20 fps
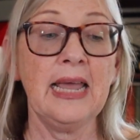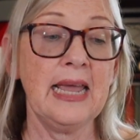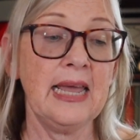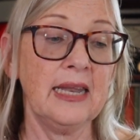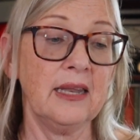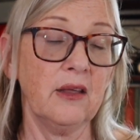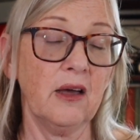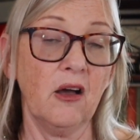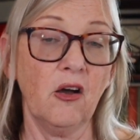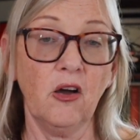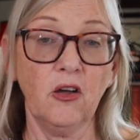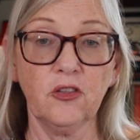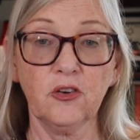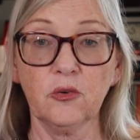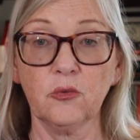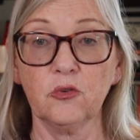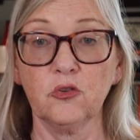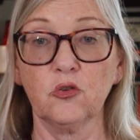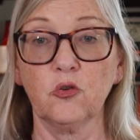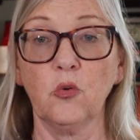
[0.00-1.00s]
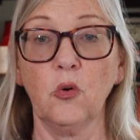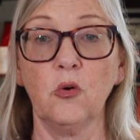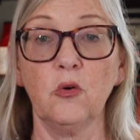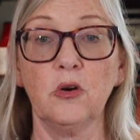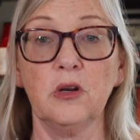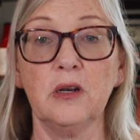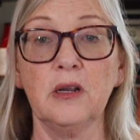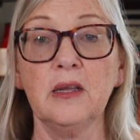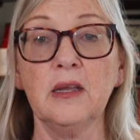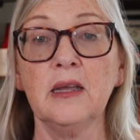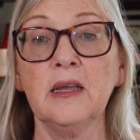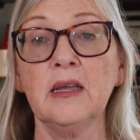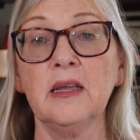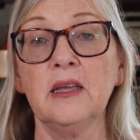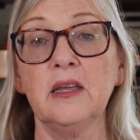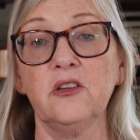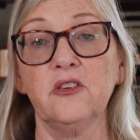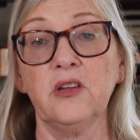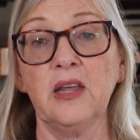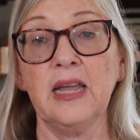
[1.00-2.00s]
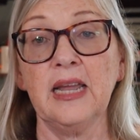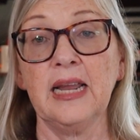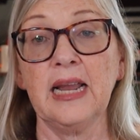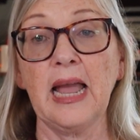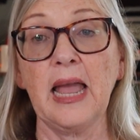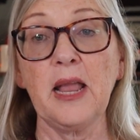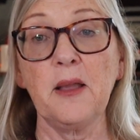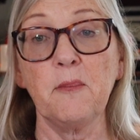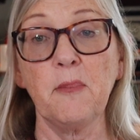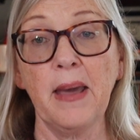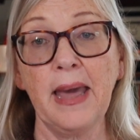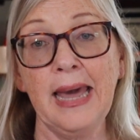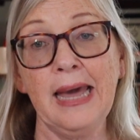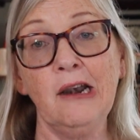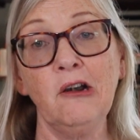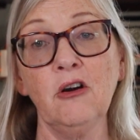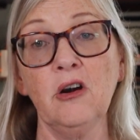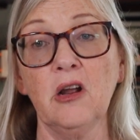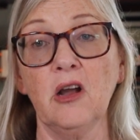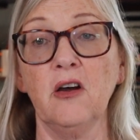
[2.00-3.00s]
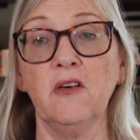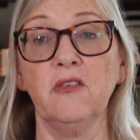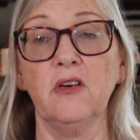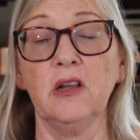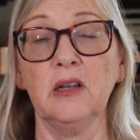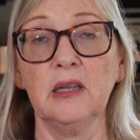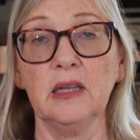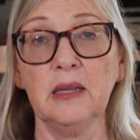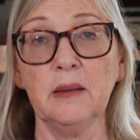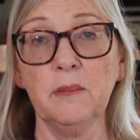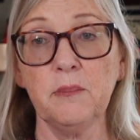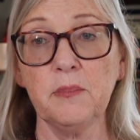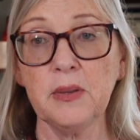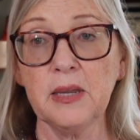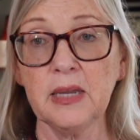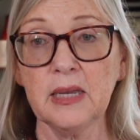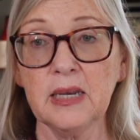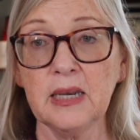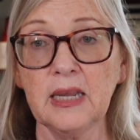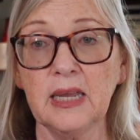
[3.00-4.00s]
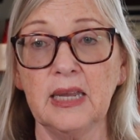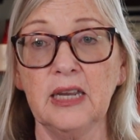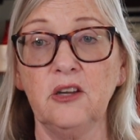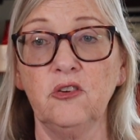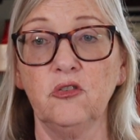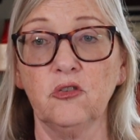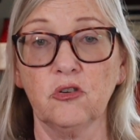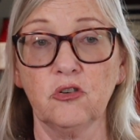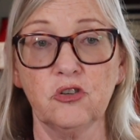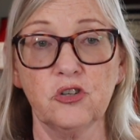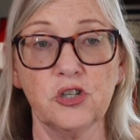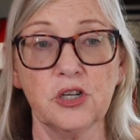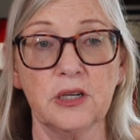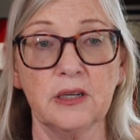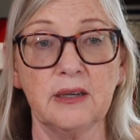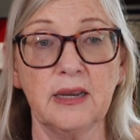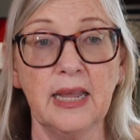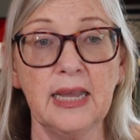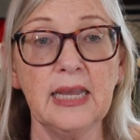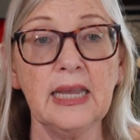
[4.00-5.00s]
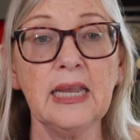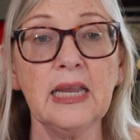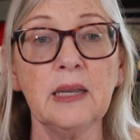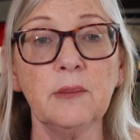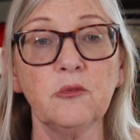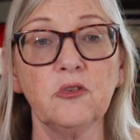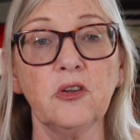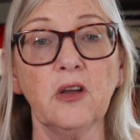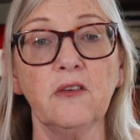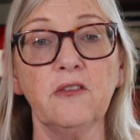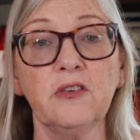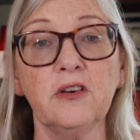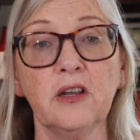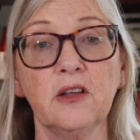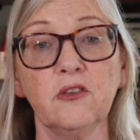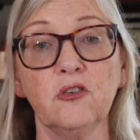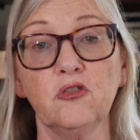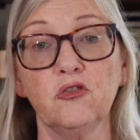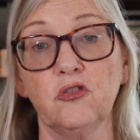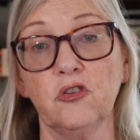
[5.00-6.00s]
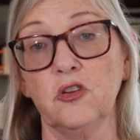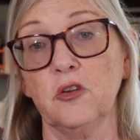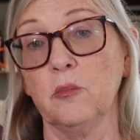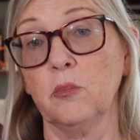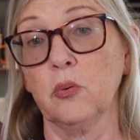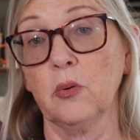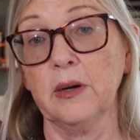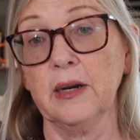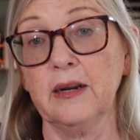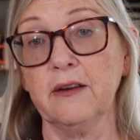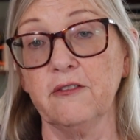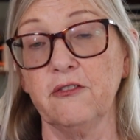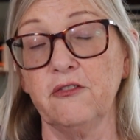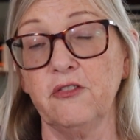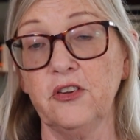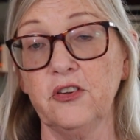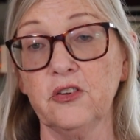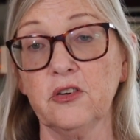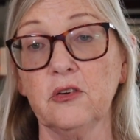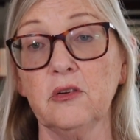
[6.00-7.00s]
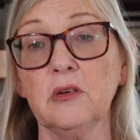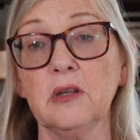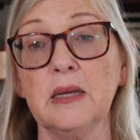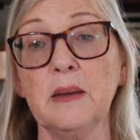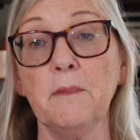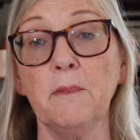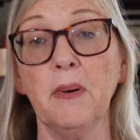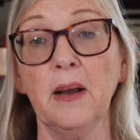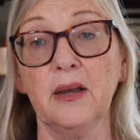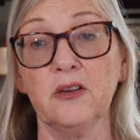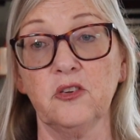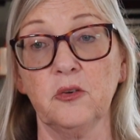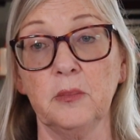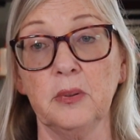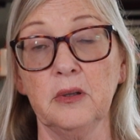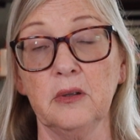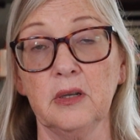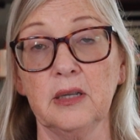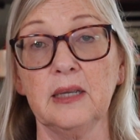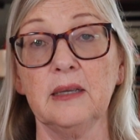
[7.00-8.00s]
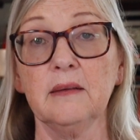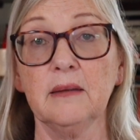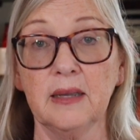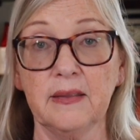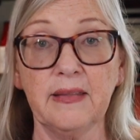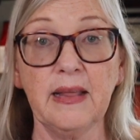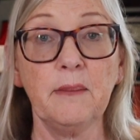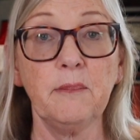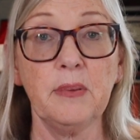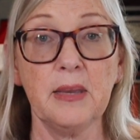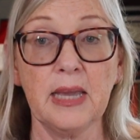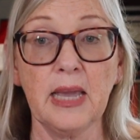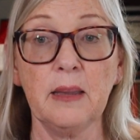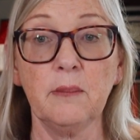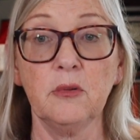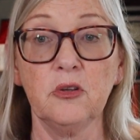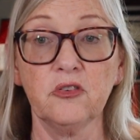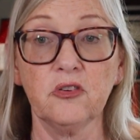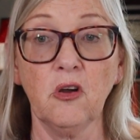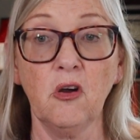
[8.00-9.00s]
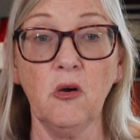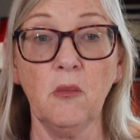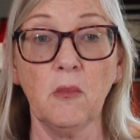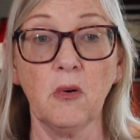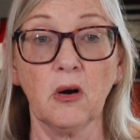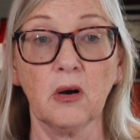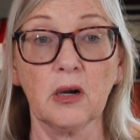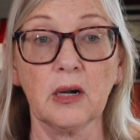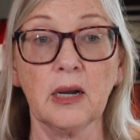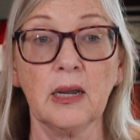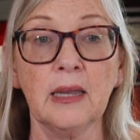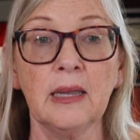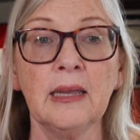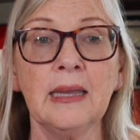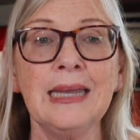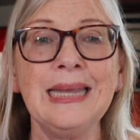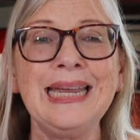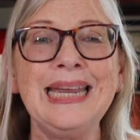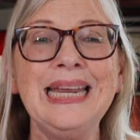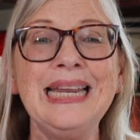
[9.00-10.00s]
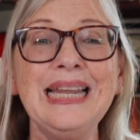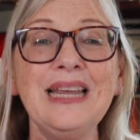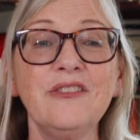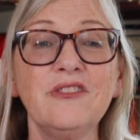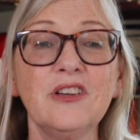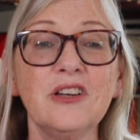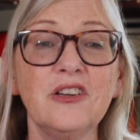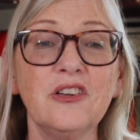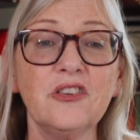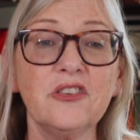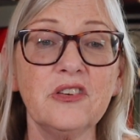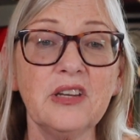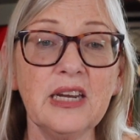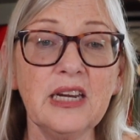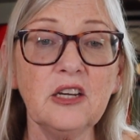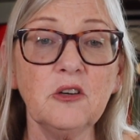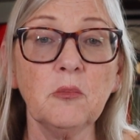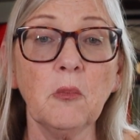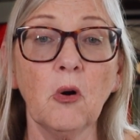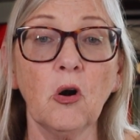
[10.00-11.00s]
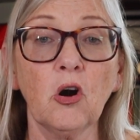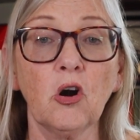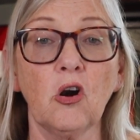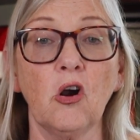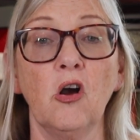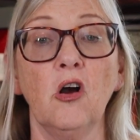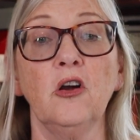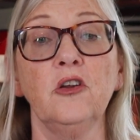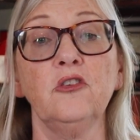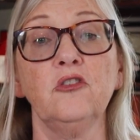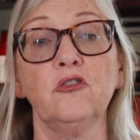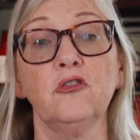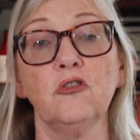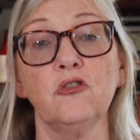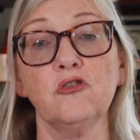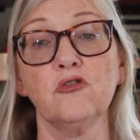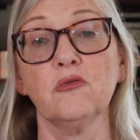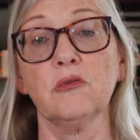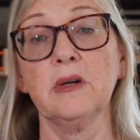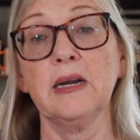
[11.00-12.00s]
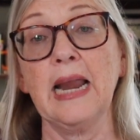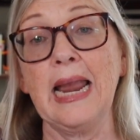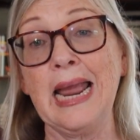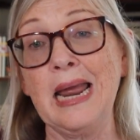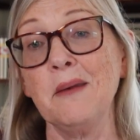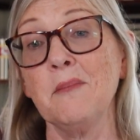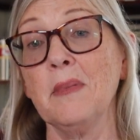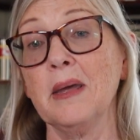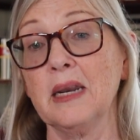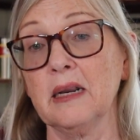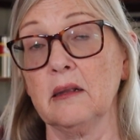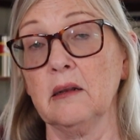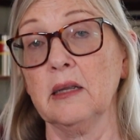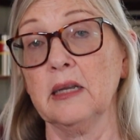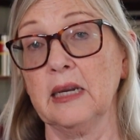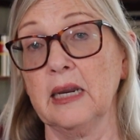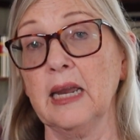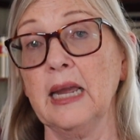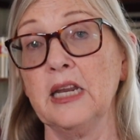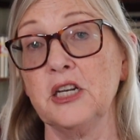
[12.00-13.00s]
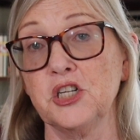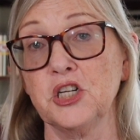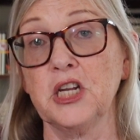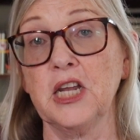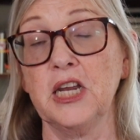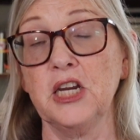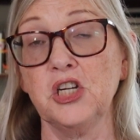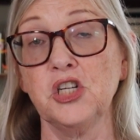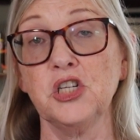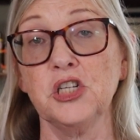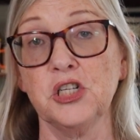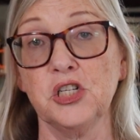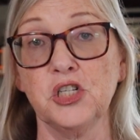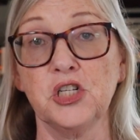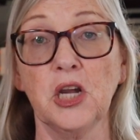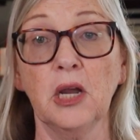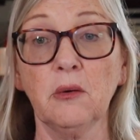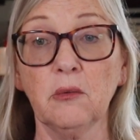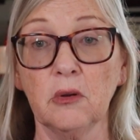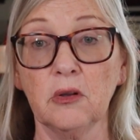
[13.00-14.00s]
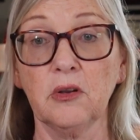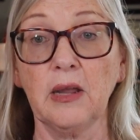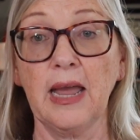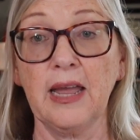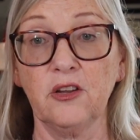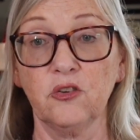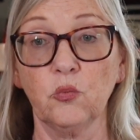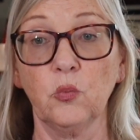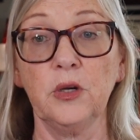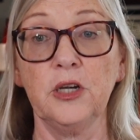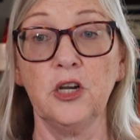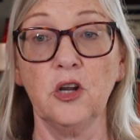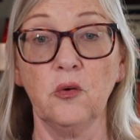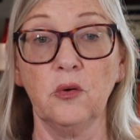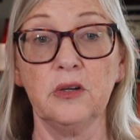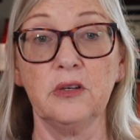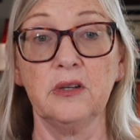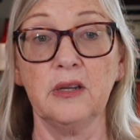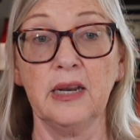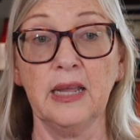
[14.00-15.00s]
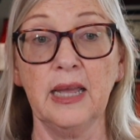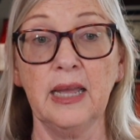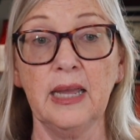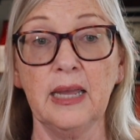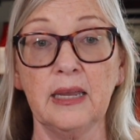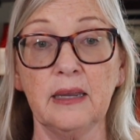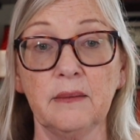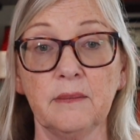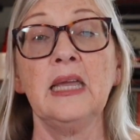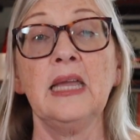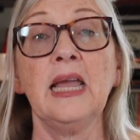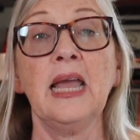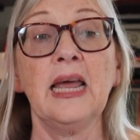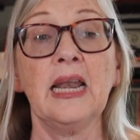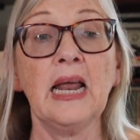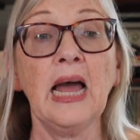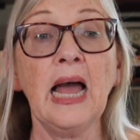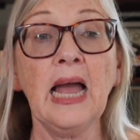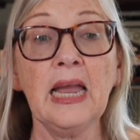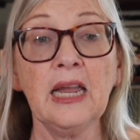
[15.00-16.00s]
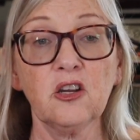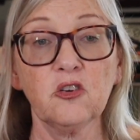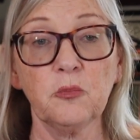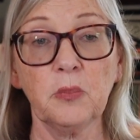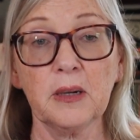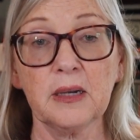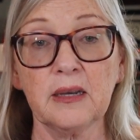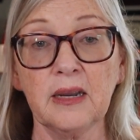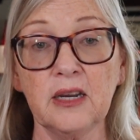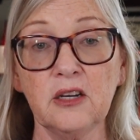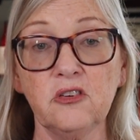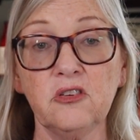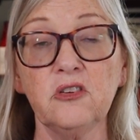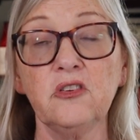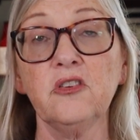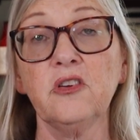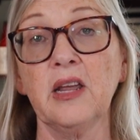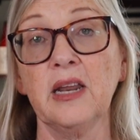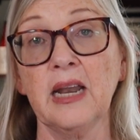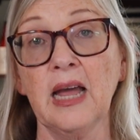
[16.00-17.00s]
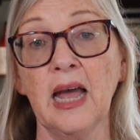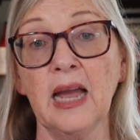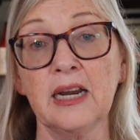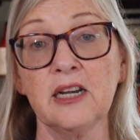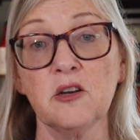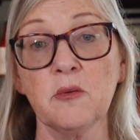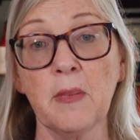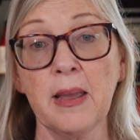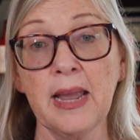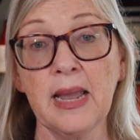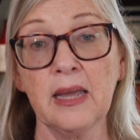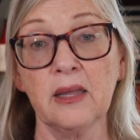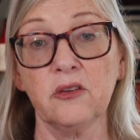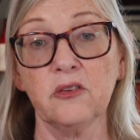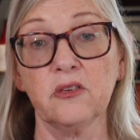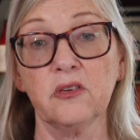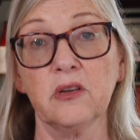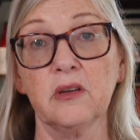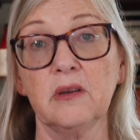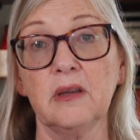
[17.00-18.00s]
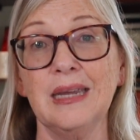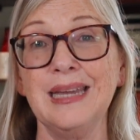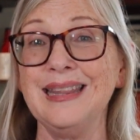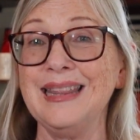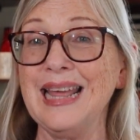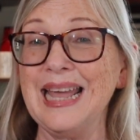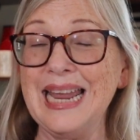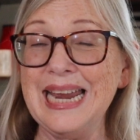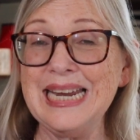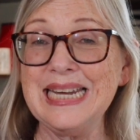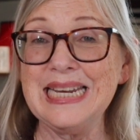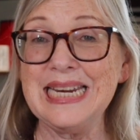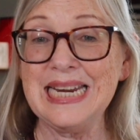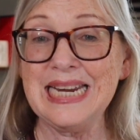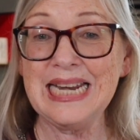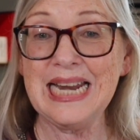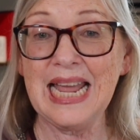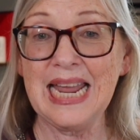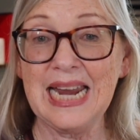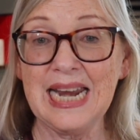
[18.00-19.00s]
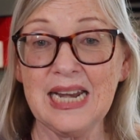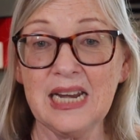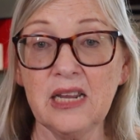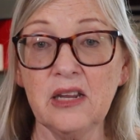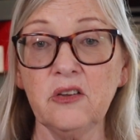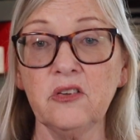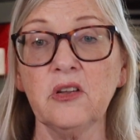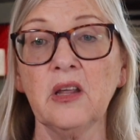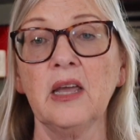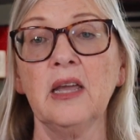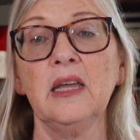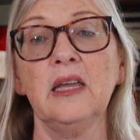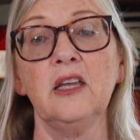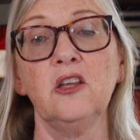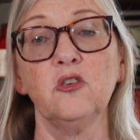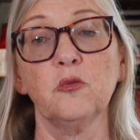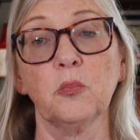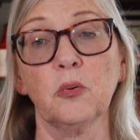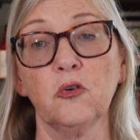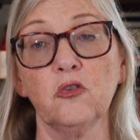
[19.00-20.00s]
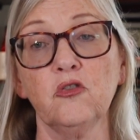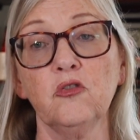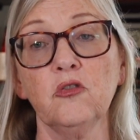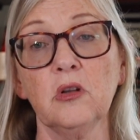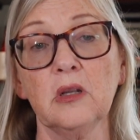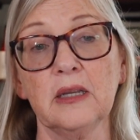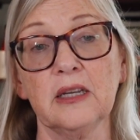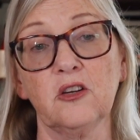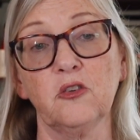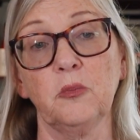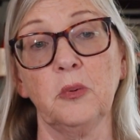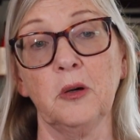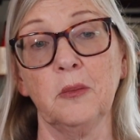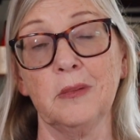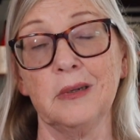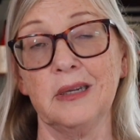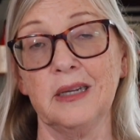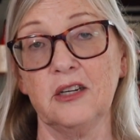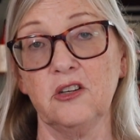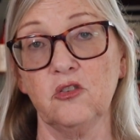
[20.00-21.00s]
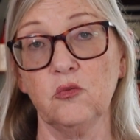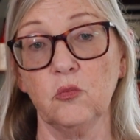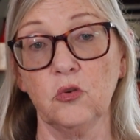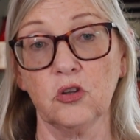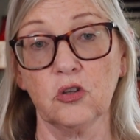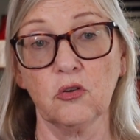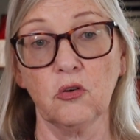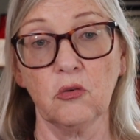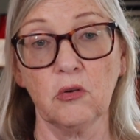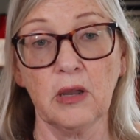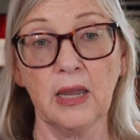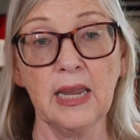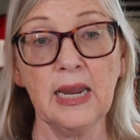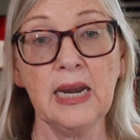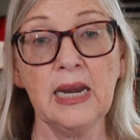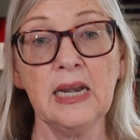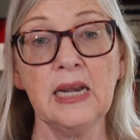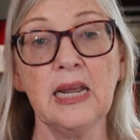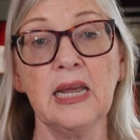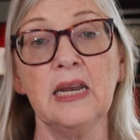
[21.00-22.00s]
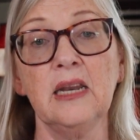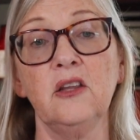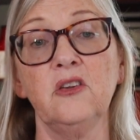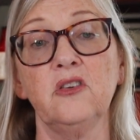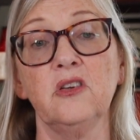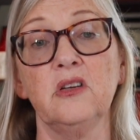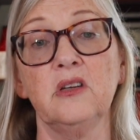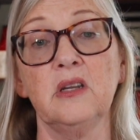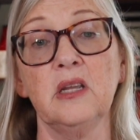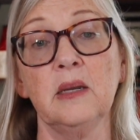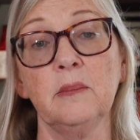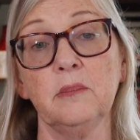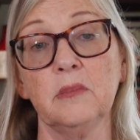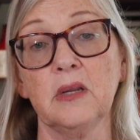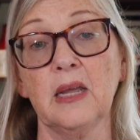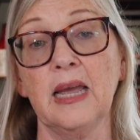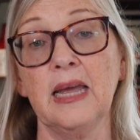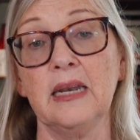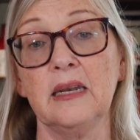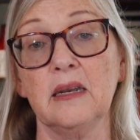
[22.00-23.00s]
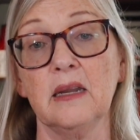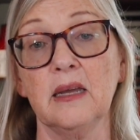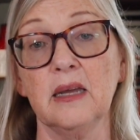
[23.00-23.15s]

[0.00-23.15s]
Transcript: And the author was quoted saying a pattern of Olympian exertion, taking himself and others to the brink of physical impossibility, and that became his hallmark. He left a distinct mark on surgery and medical education in general as we know it today. He had high expectations and high demands. In the 1880s, his personal experimentation with cocaine and his attempt at